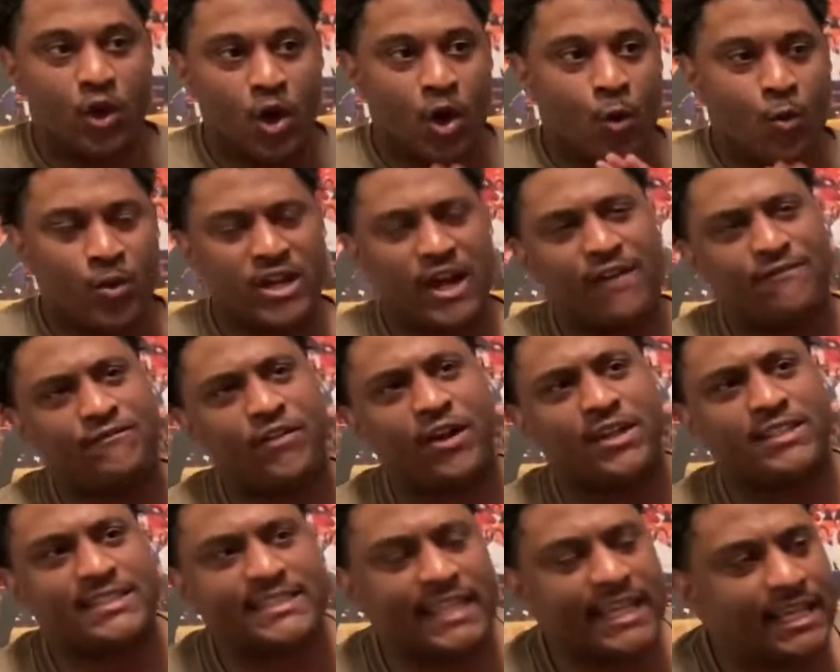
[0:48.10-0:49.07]
When I
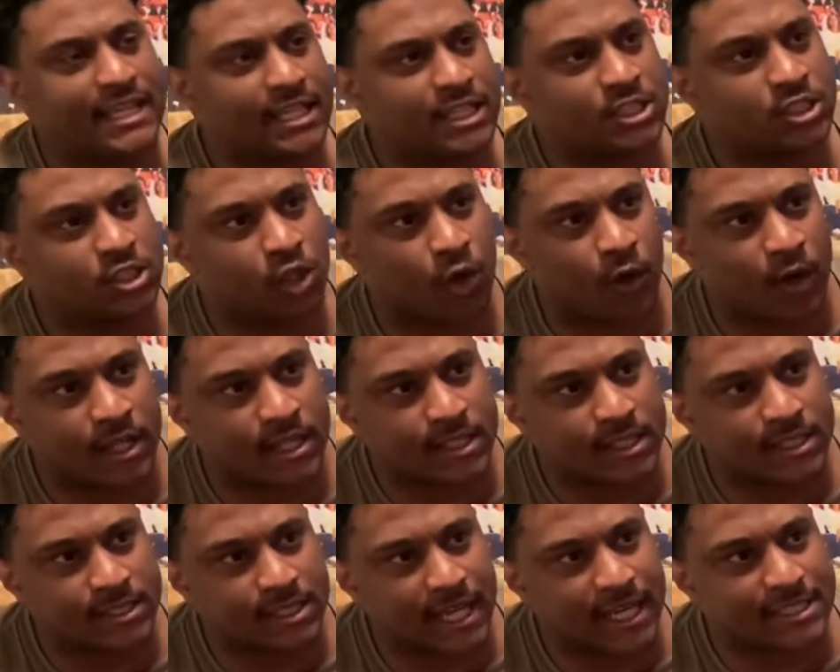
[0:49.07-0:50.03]
first seen these
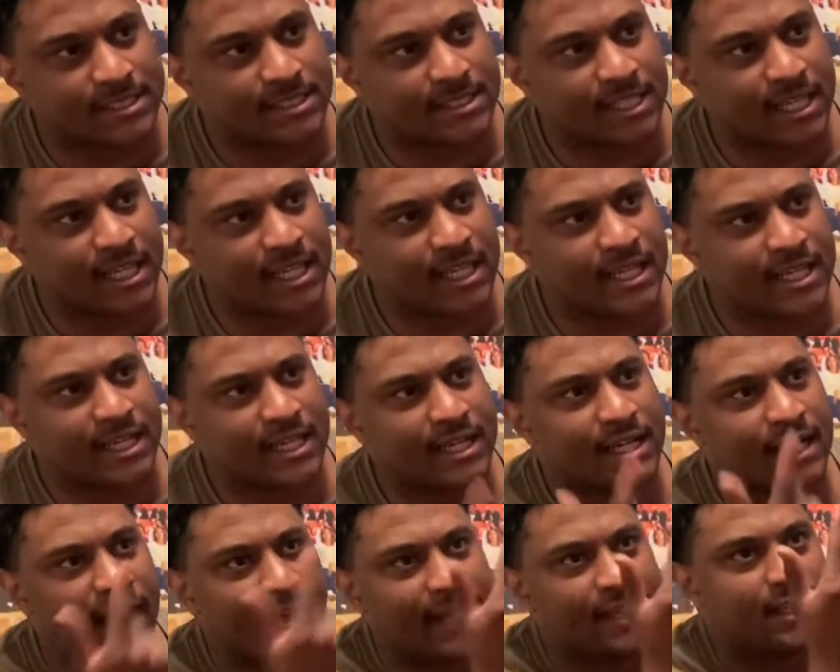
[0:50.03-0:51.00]
Jordans, I seen
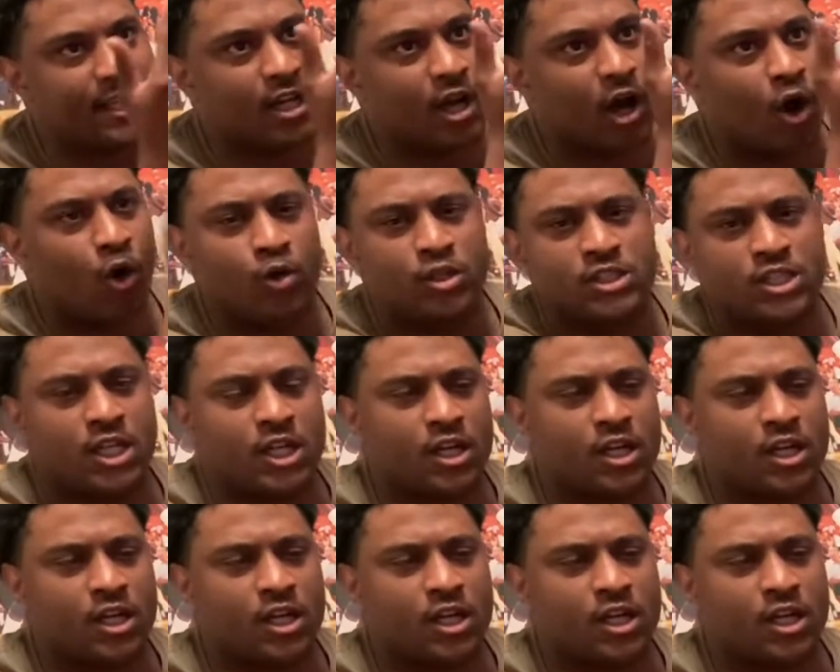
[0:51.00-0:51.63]
like the OG